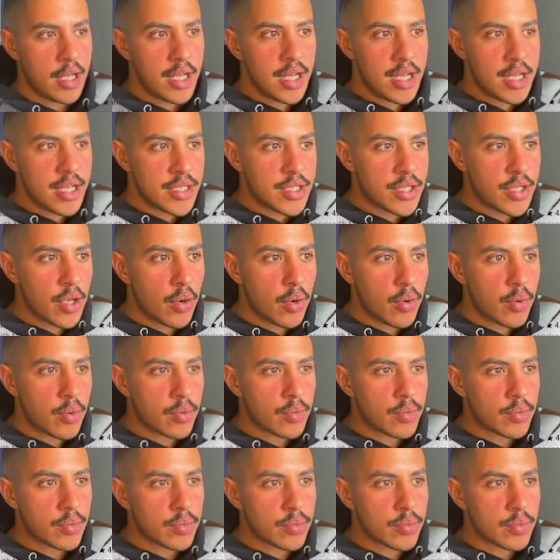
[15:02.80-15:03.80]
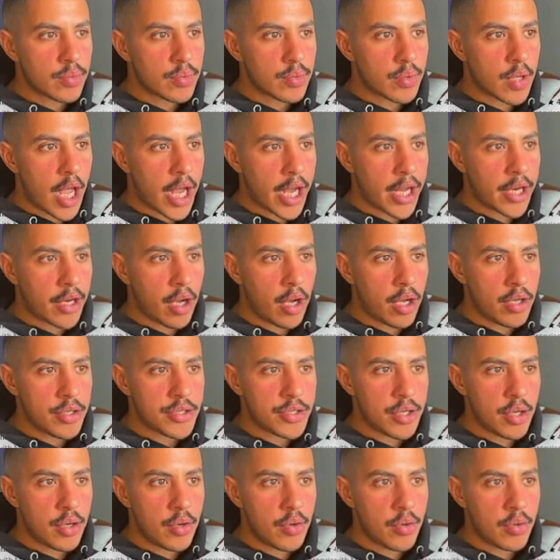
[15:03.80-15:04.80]
So I can
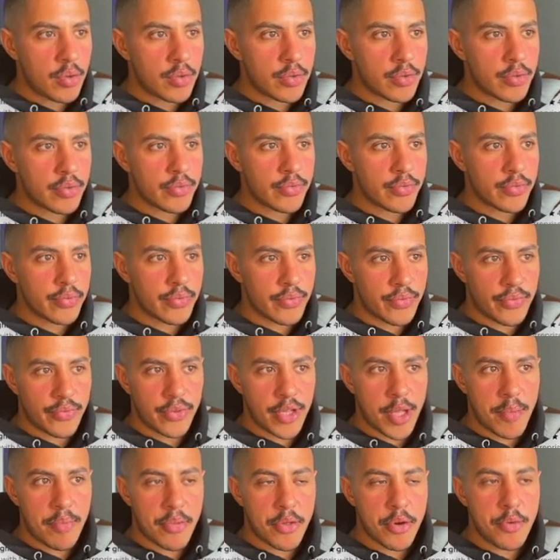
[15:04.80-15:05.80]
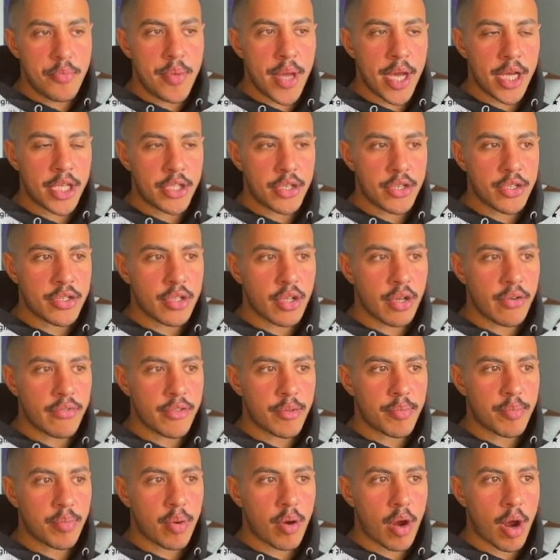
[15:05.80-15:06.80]
also flip through pictures of the
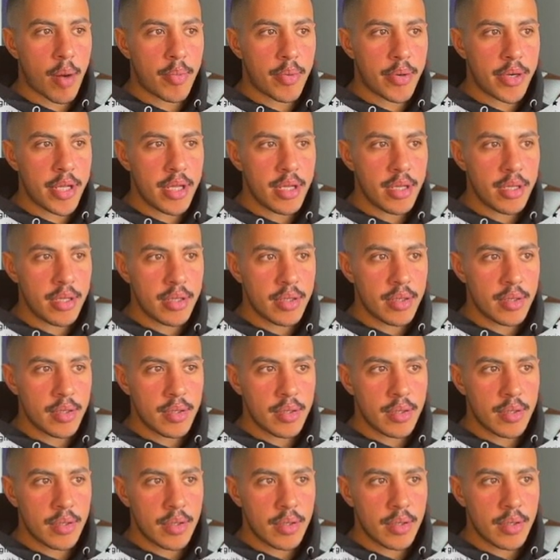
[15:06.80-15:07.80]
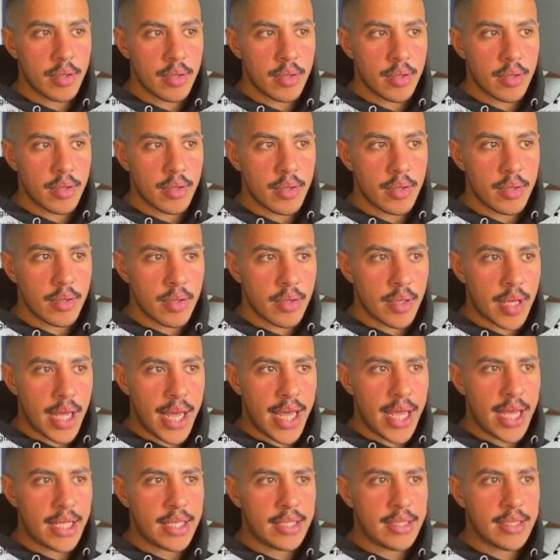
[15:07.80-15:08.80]
property,
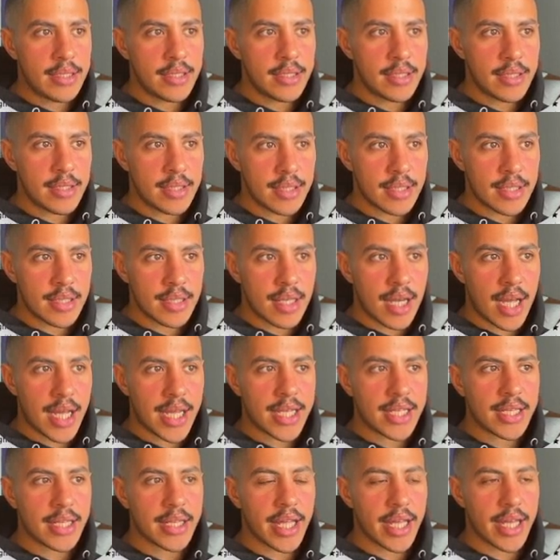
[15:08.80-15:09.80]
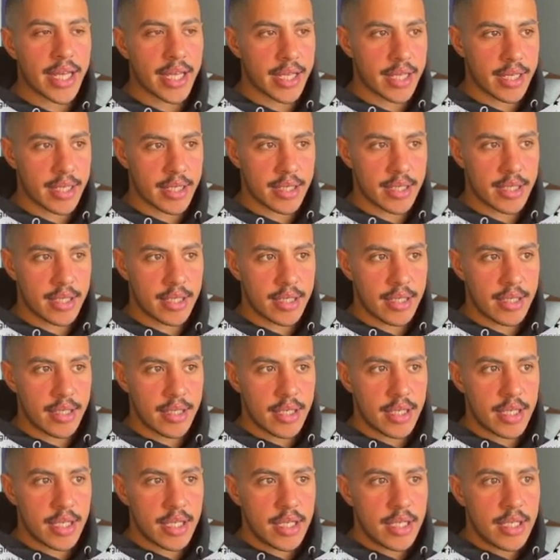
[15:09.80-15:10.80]
and I can like it.
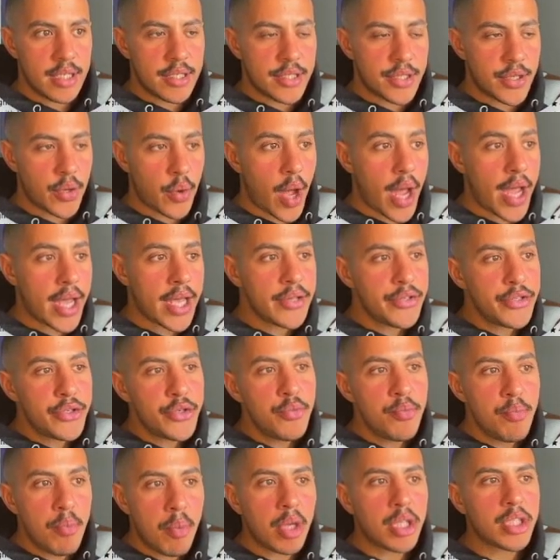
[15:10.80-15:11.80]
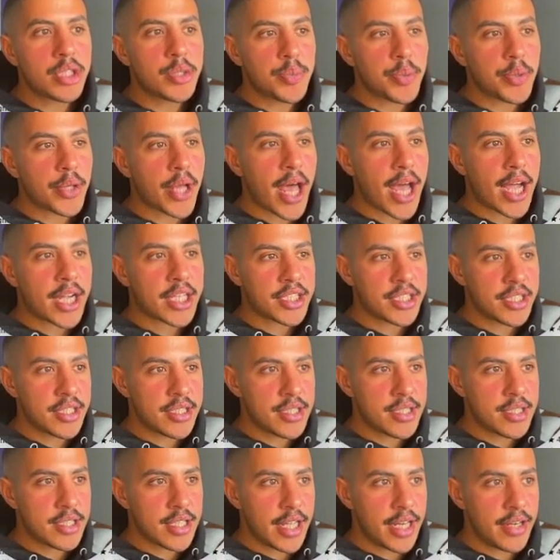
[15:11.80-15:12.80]
So I can do multiple
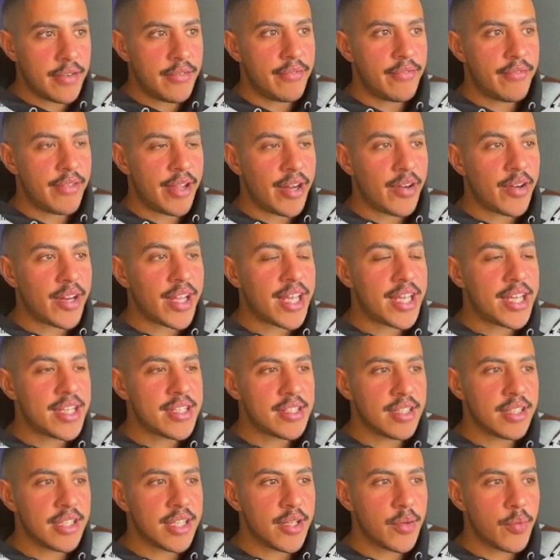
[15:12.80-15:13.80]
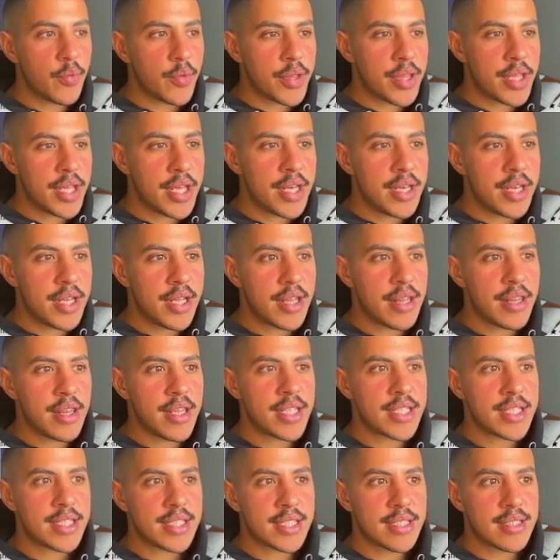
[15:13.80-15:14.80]
actions and very easily within
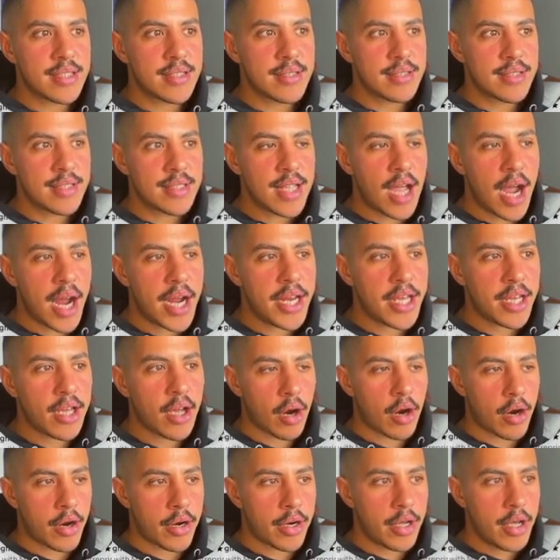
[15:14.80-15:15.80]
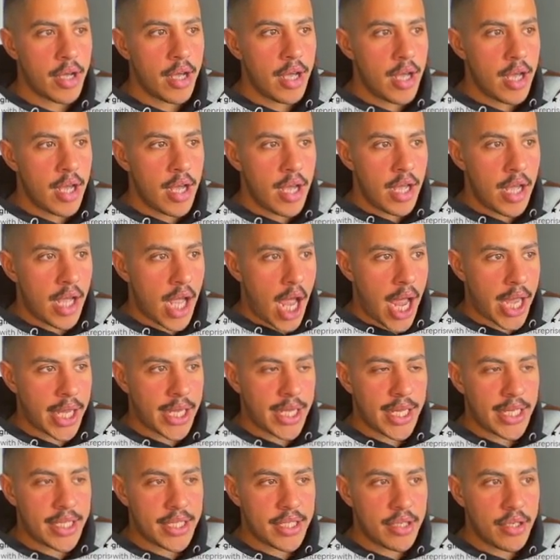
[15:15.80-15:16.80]
this tiny card. I can
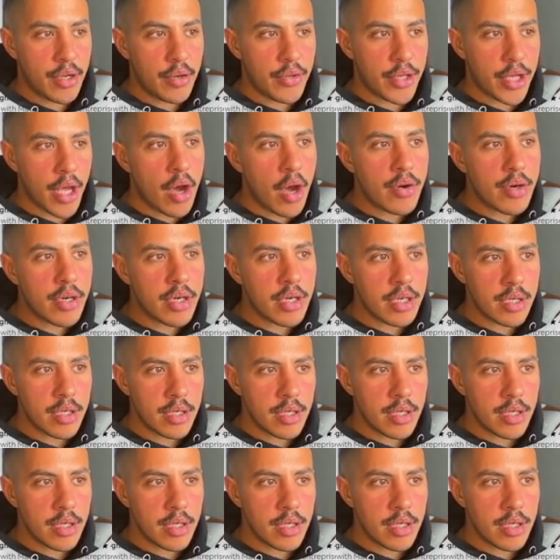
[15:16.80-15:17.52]
get to know the owner.